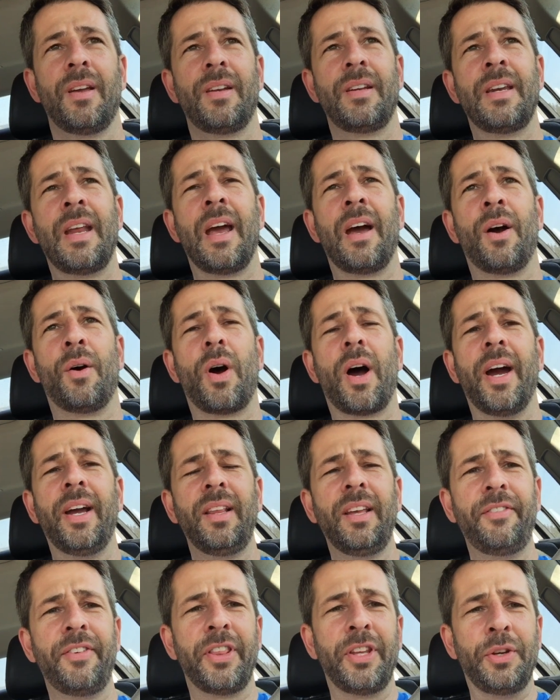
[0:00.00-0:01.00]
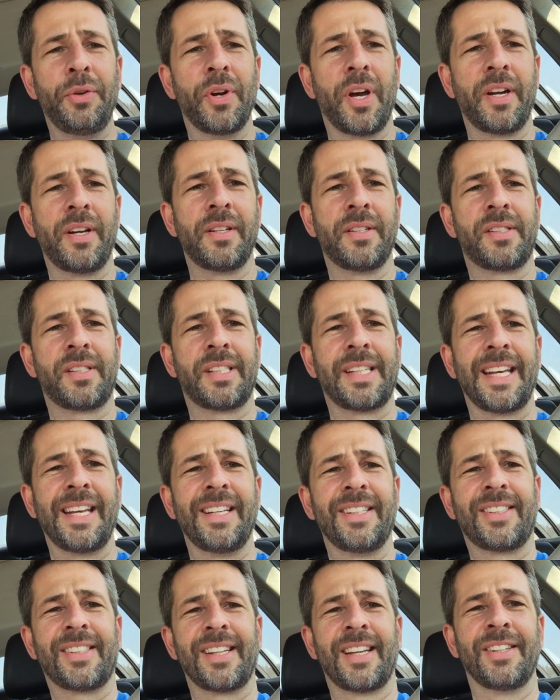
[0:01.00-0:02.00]
Now, I live in the United
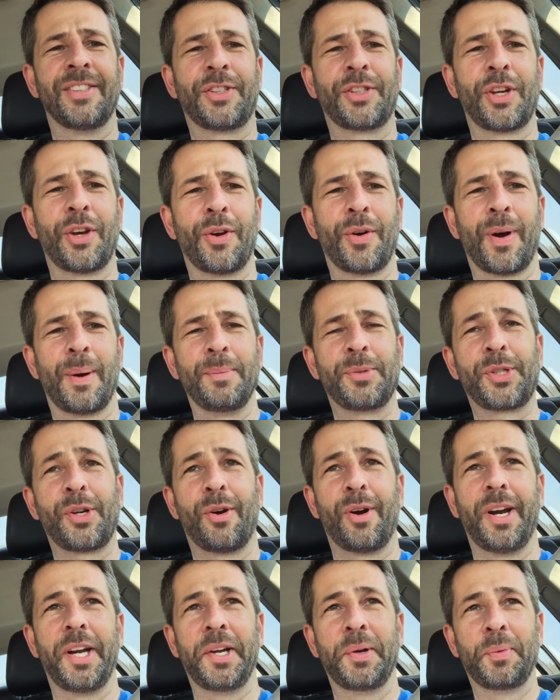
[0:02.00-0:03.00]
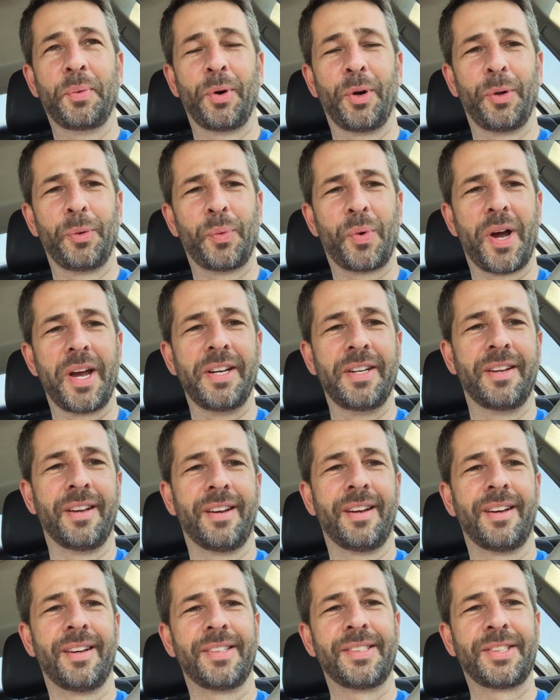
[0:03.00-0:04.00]
States, and so I'm sorry,
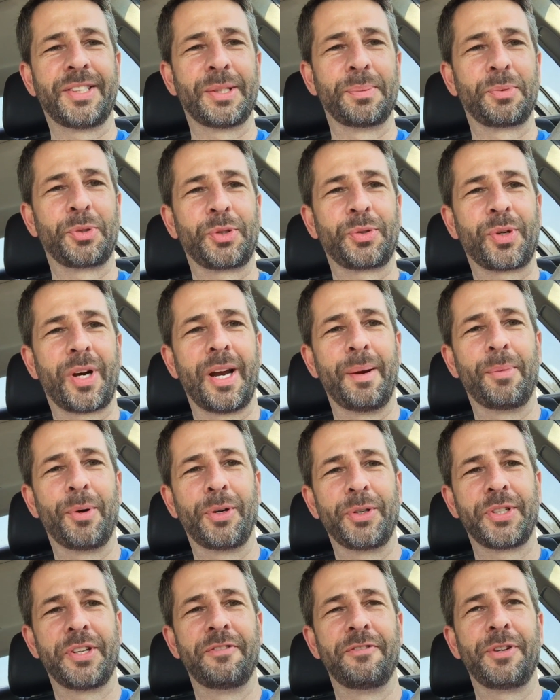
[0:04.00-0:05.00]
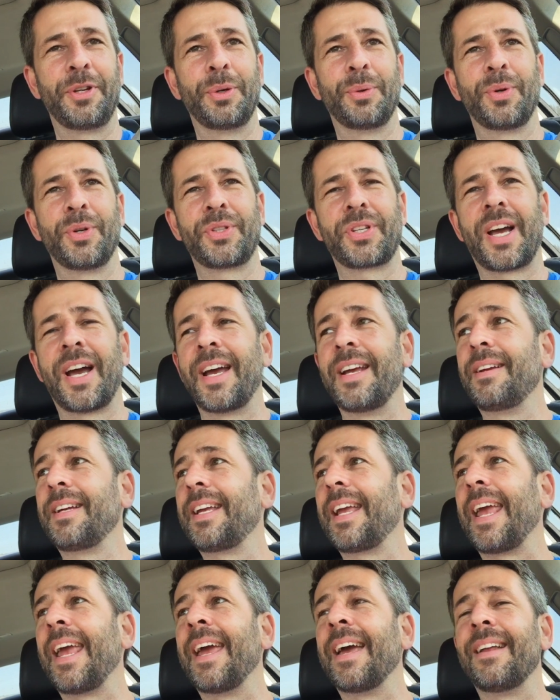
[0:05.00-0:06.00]
worldwide subscribers and viewers, I
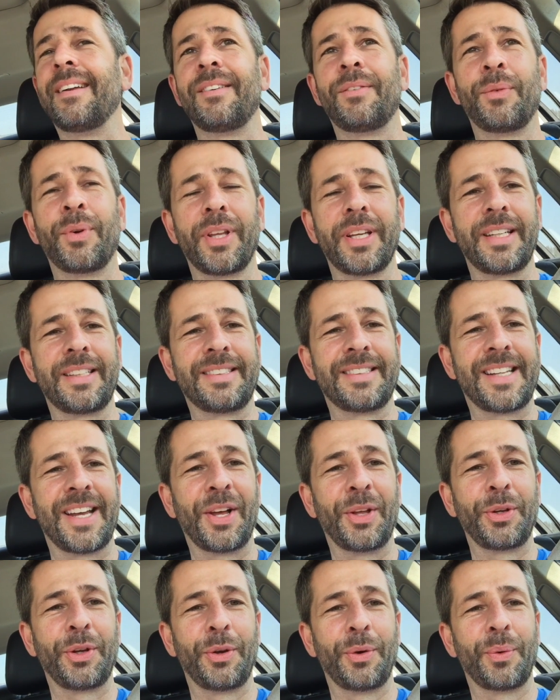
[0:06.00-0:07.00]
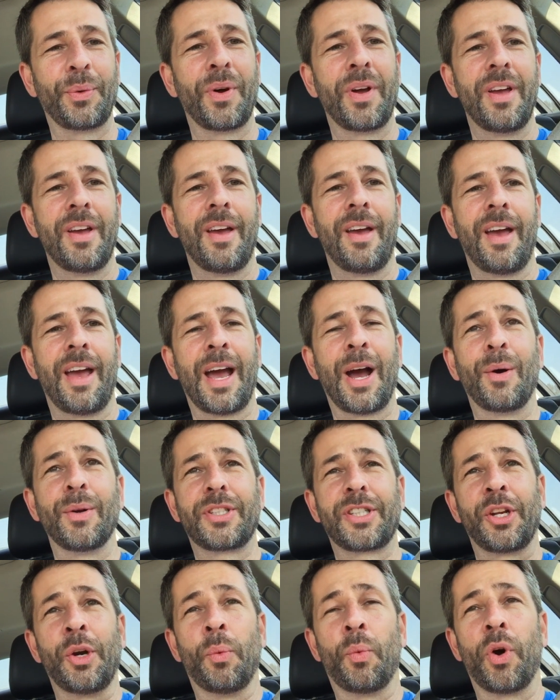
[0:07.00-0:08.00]
can't really tell you how
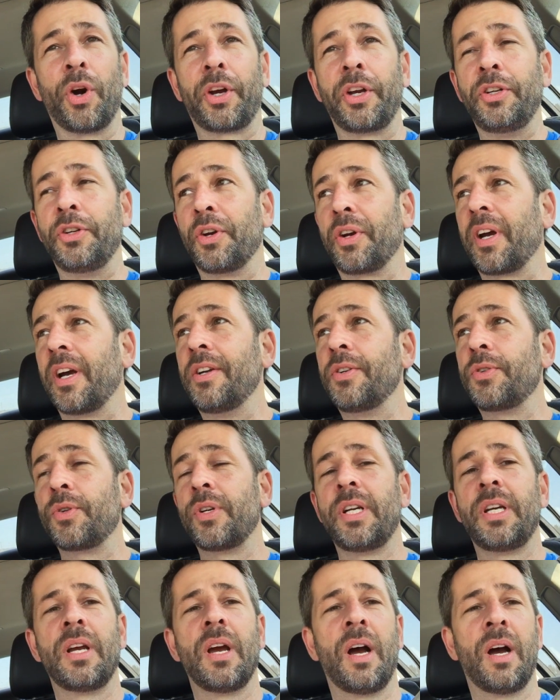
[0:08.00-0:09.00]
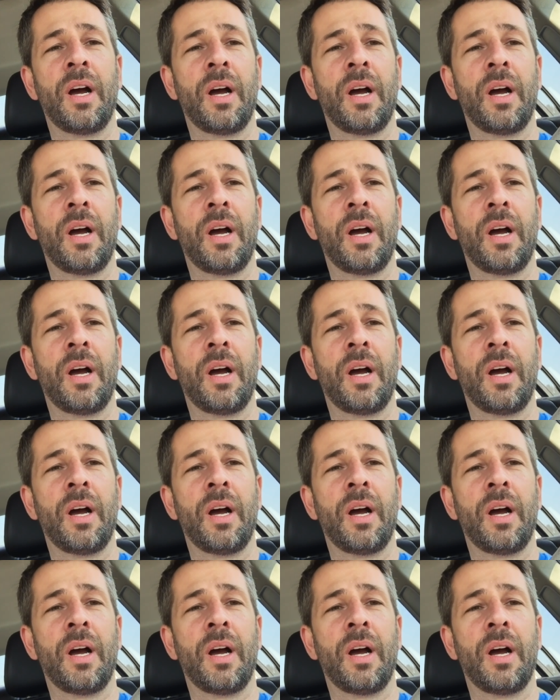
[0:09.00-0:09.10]
it's going to work in your country,